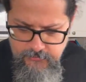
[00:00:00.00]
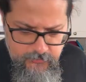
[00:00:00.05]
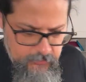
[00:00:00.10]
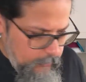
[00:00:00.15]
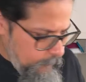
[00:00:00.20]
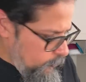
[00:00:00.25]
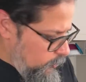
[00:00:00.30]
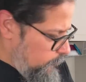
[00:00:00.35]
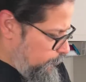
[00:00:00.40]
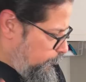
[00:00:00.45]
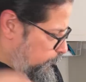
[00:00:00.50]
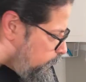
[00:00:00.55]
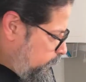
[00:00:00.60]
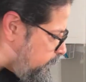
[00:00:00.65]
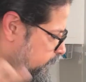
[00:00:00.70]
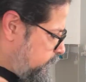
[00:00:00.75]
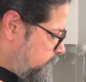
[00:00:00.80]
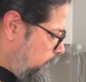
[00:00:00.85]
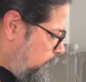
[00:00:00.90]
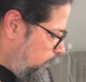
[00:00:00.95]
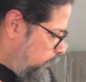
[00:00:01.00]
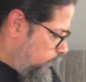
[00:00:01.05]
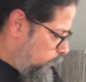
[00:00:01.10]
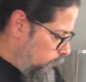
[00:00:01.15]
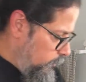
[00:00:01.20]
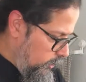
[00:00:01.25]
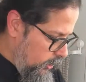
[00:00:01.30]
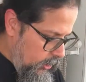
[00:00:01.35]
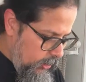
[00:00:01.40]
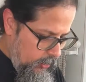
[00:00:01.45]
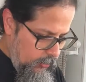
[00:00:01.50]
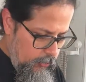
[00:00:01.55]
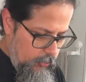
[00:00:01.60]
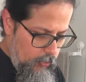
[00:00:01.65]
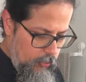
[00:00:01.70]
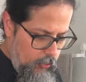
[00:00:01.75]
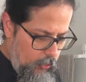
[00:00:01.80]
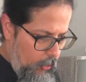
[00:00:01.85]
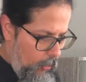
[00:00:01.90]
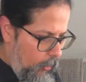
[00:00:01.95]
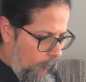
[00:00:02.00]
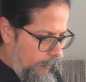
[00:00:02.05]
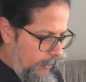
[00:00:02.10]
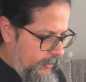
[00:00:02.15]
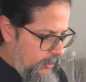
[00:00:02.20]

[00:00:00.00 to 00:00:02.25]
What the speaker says: so I'm going to put this onto the hob